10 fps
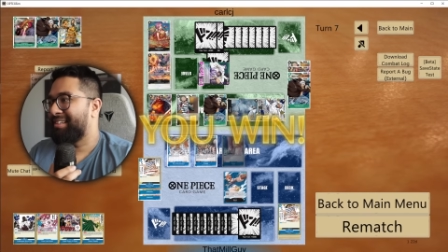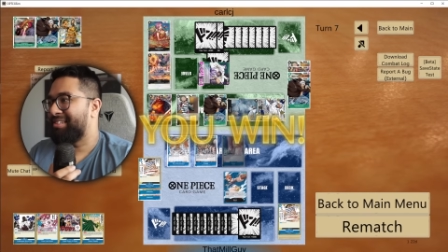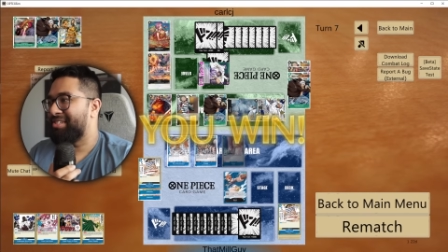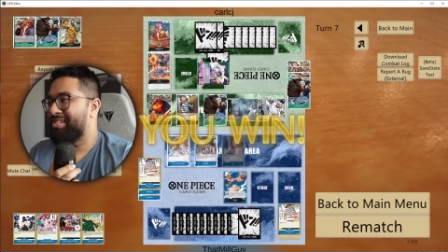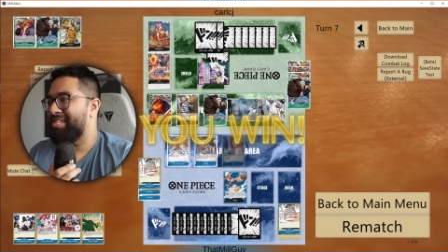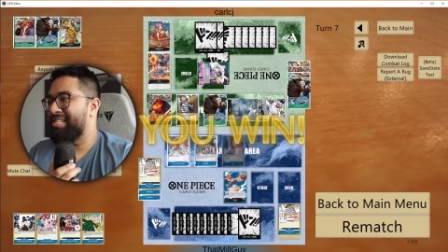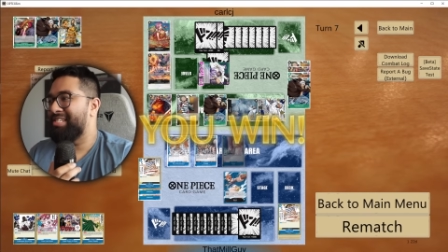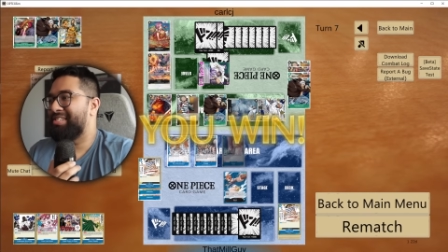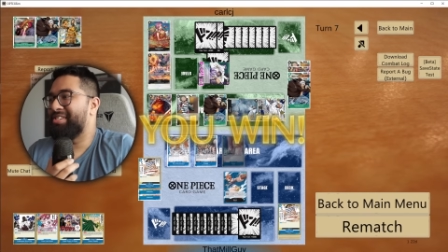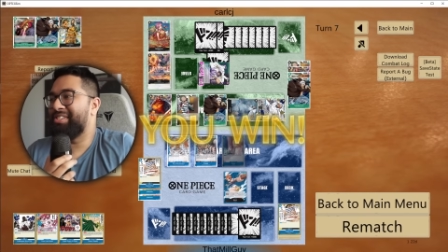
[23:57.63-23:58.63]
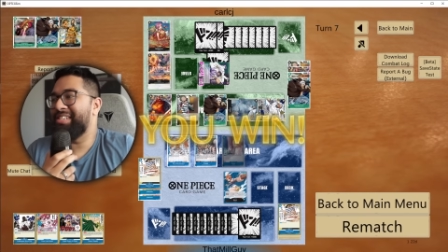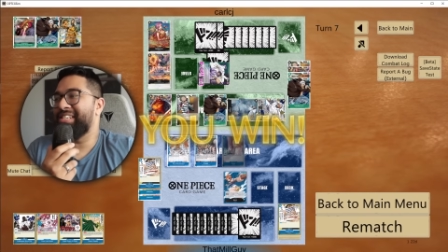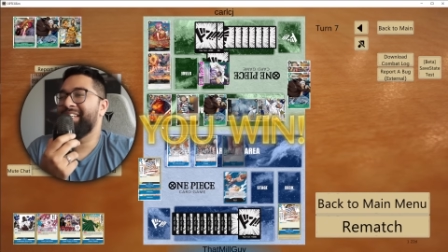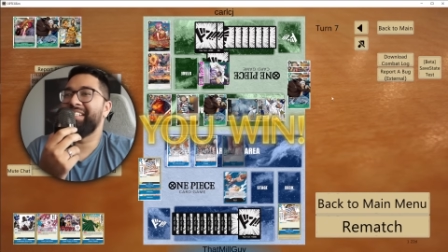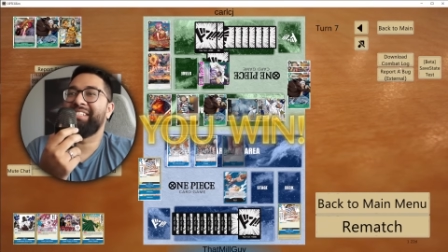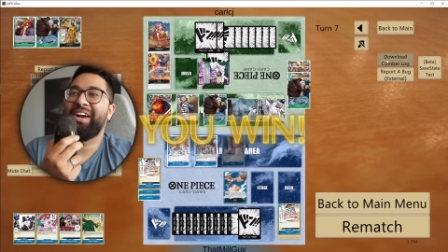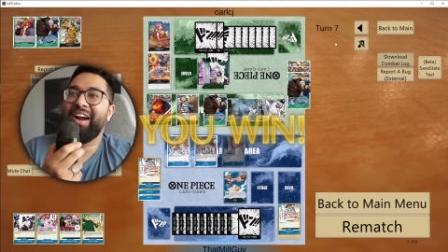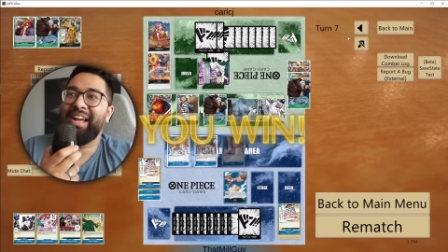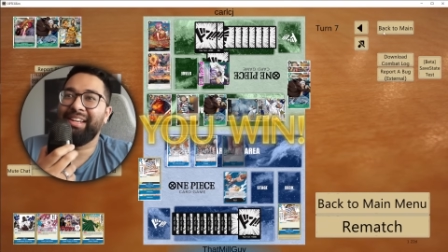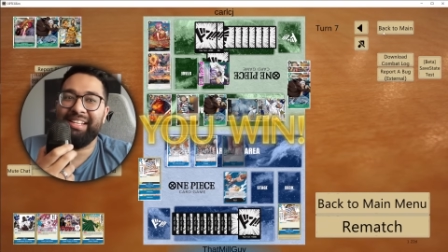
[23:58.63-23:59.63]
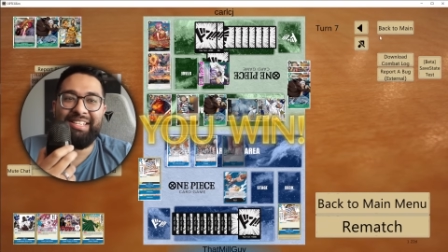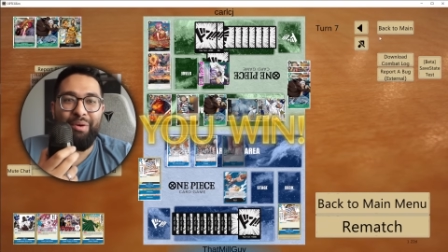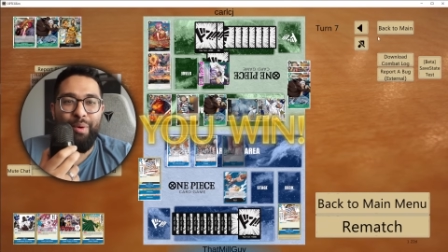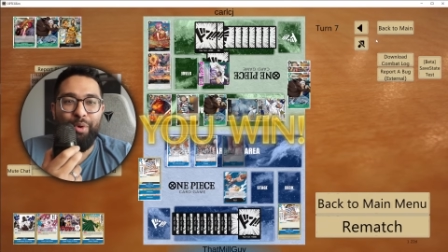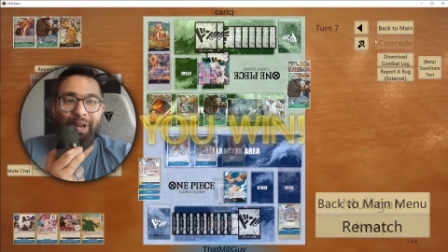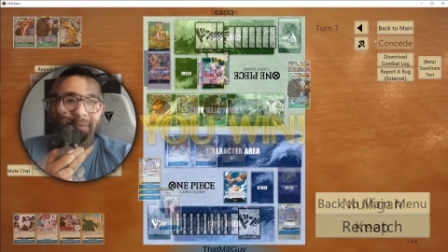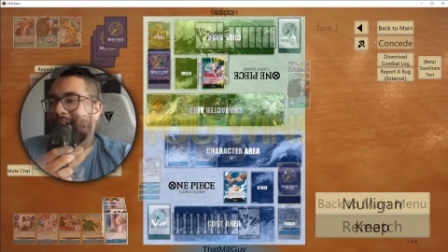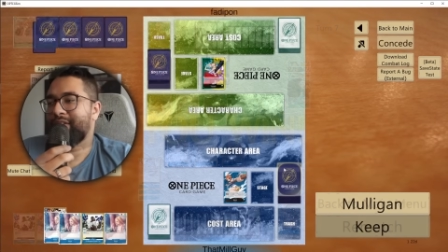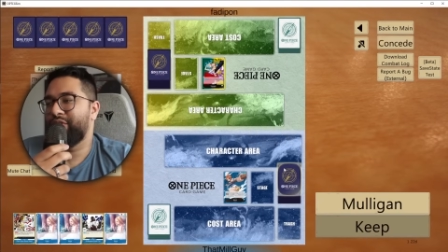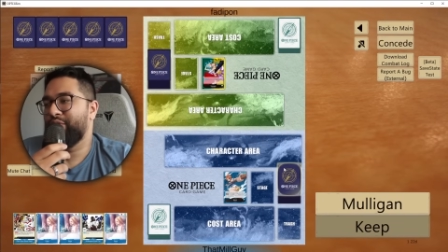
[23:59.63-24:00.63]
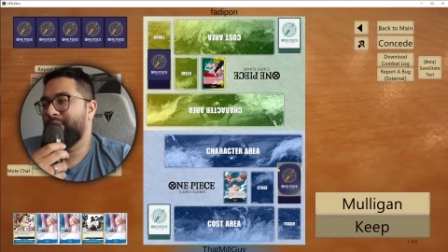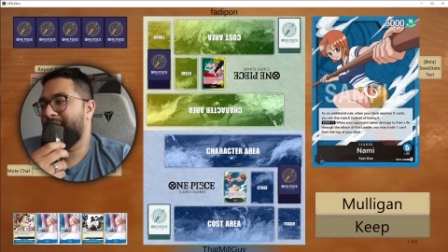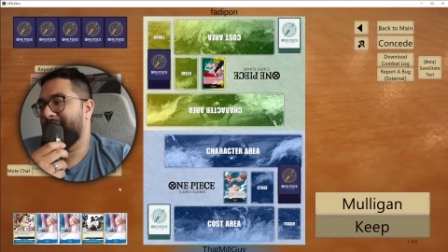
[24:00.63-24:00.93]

GG's, GG's. All right, let's get one more game. Inazuma